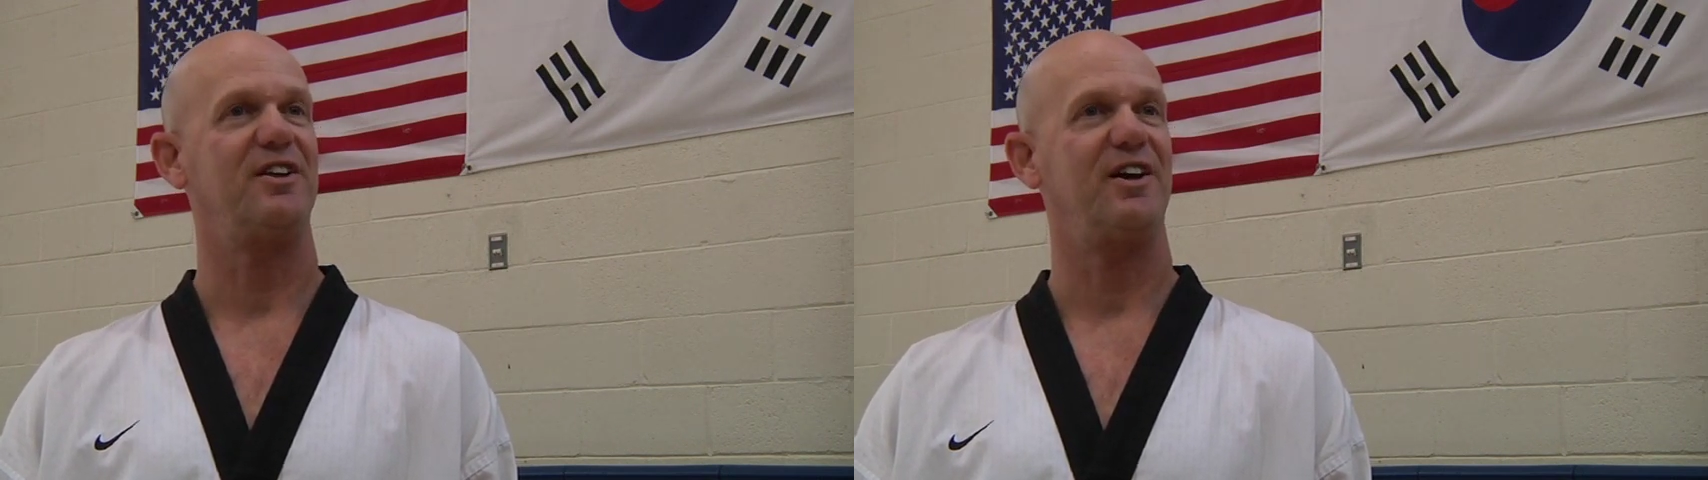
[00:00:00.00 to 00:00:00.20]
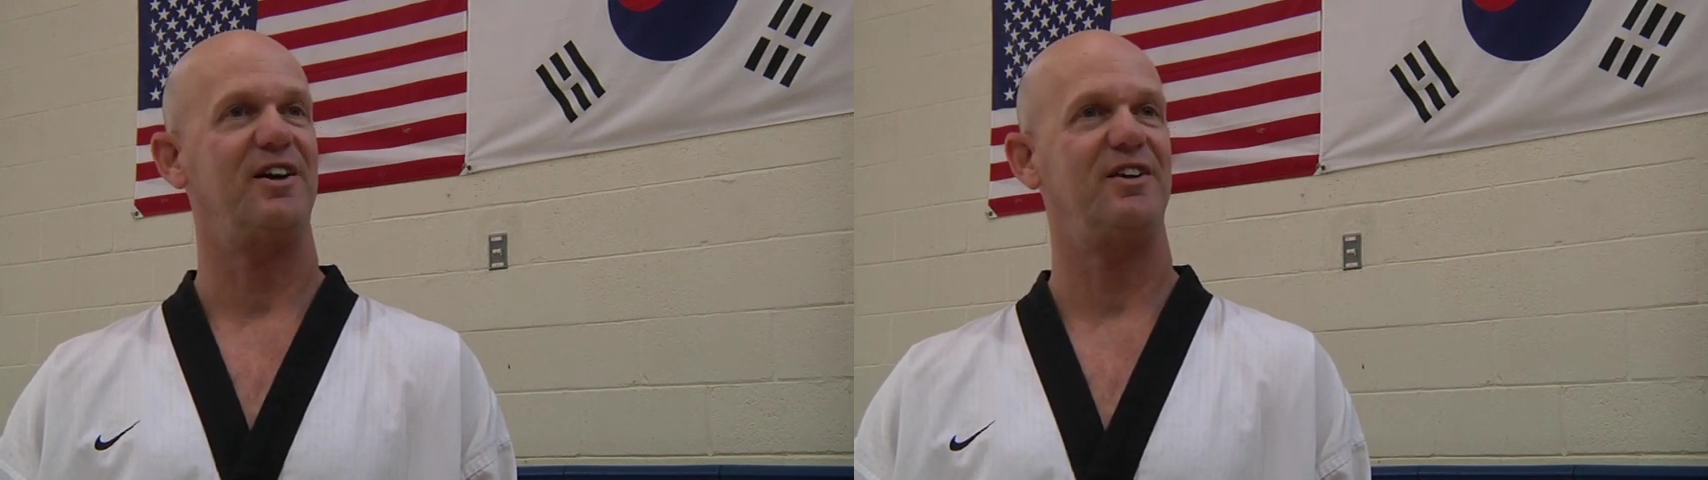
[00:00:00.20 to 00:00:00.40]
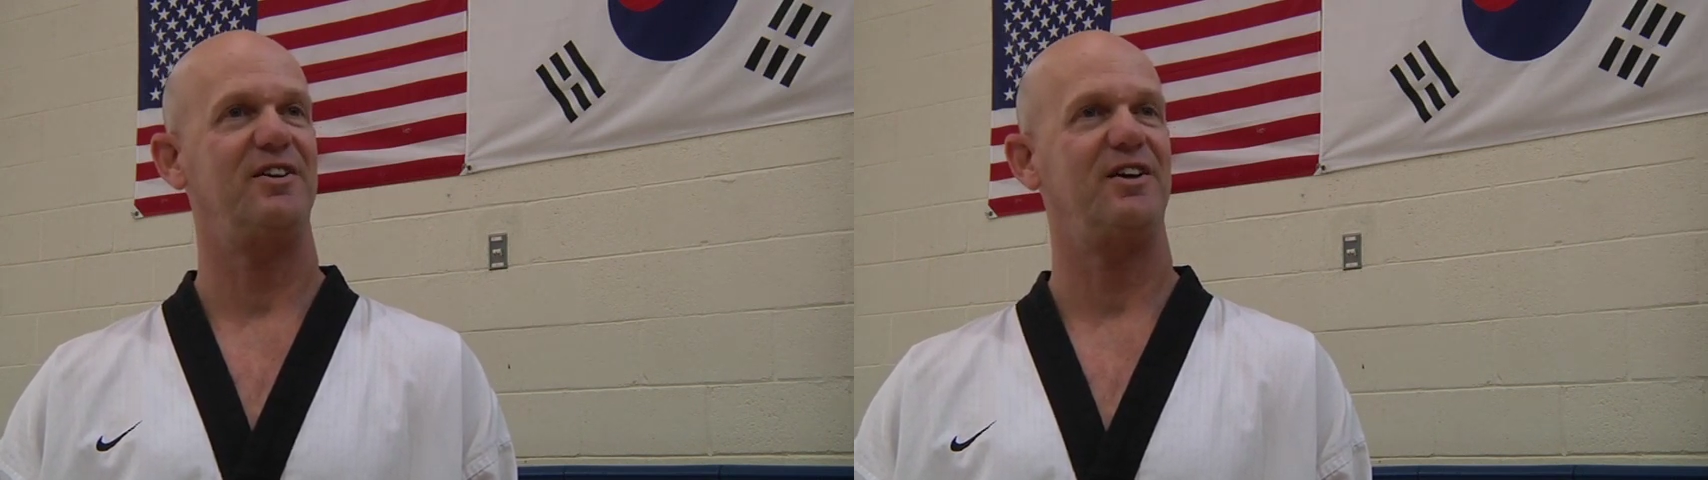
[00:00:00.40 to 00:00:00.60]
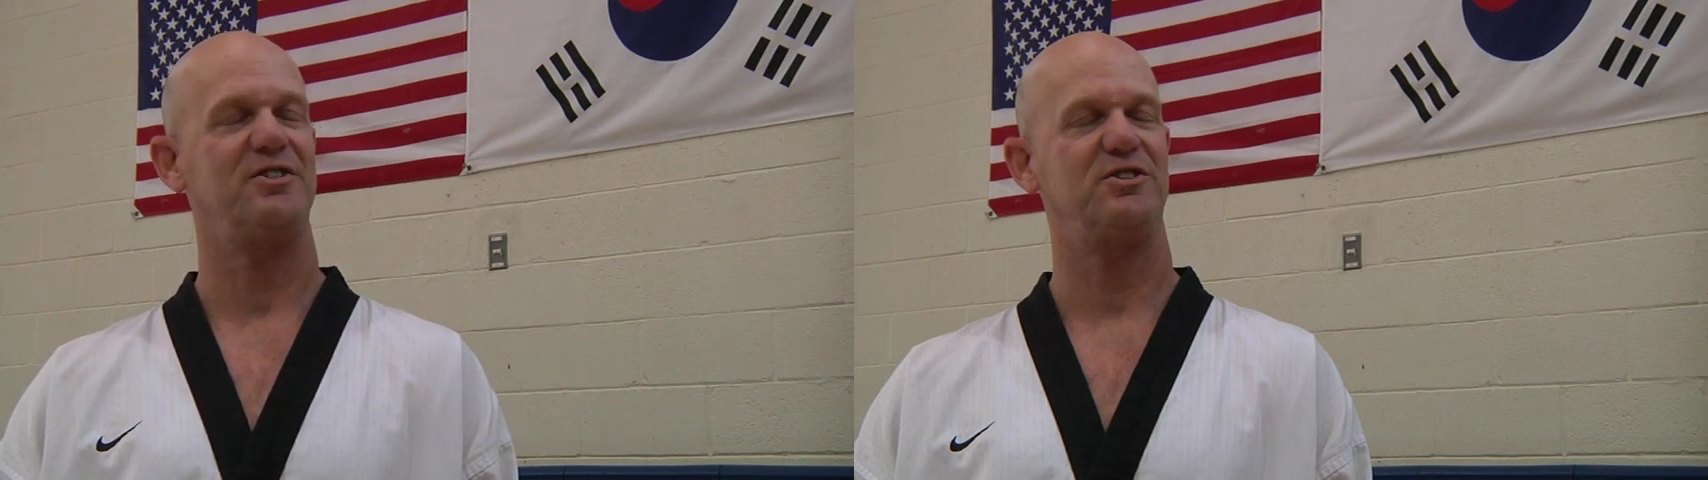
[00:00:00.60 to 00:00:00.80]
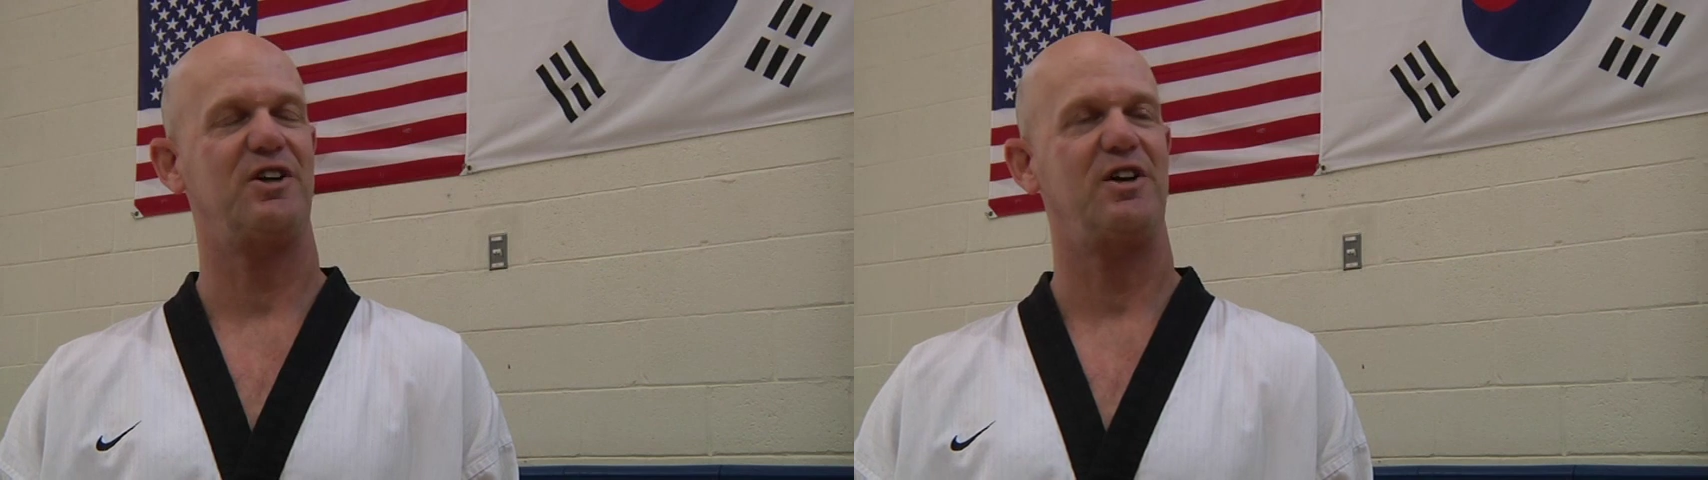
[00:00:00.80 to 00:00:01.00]
And
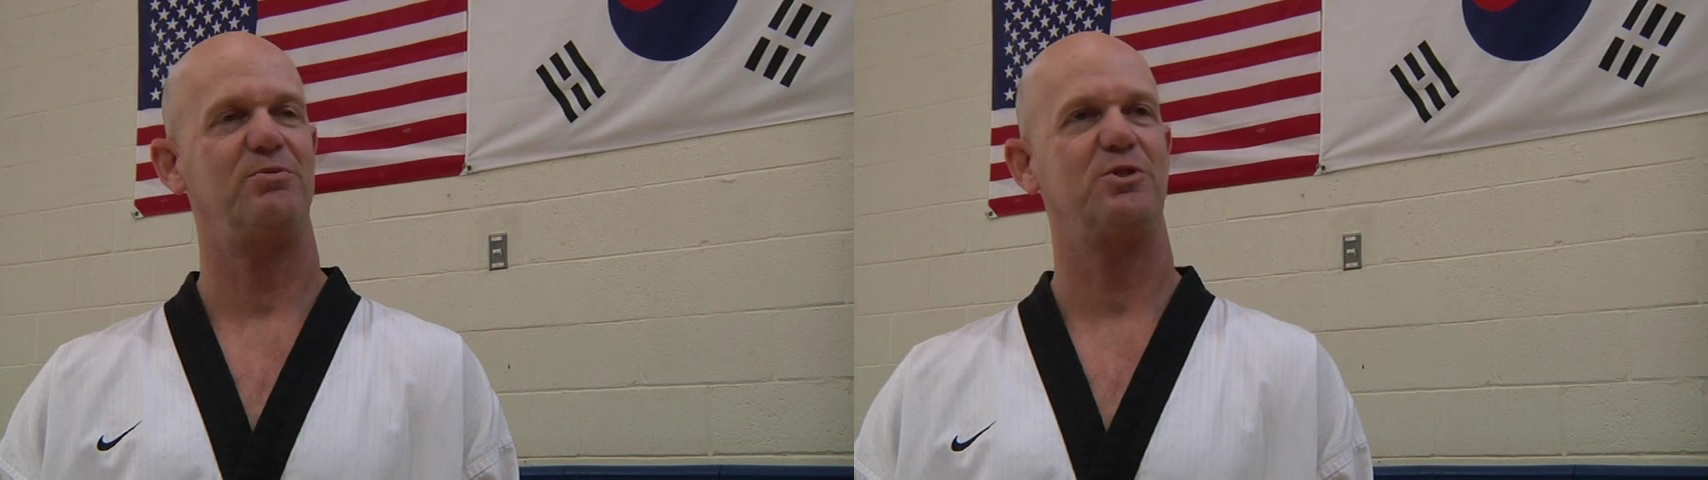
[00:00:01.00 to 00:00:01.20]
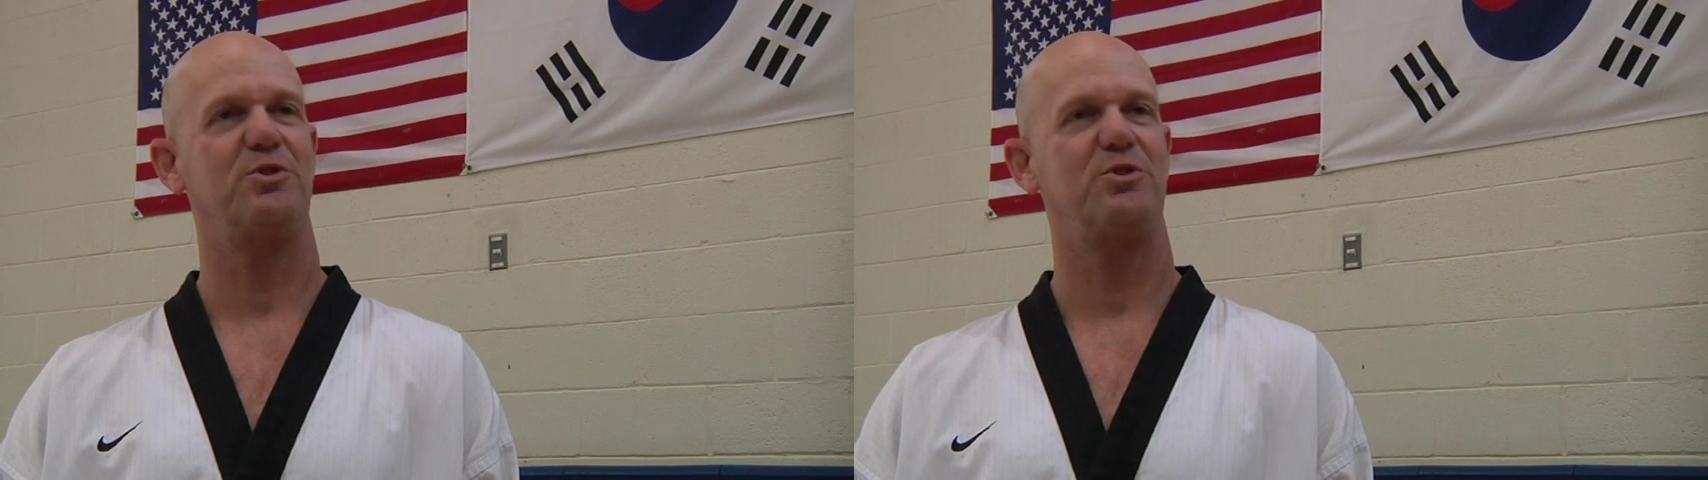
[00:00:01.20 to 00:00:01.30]
since I had been